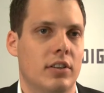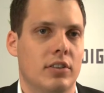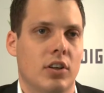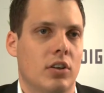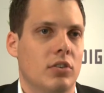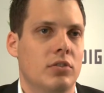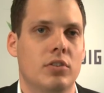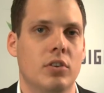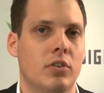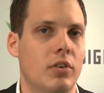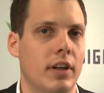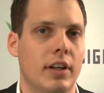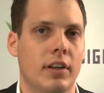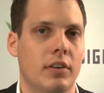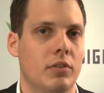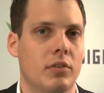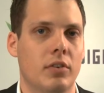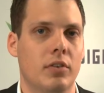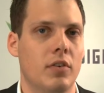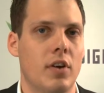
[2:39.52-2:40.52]
don't
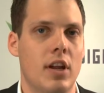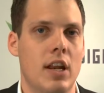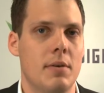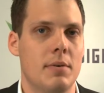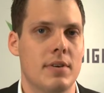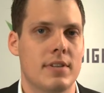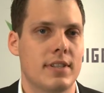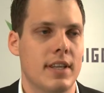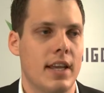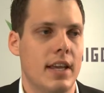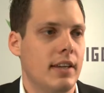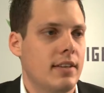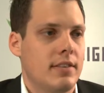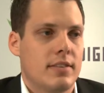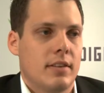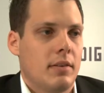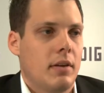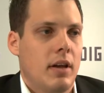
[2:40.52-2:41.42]
doing really mistakes.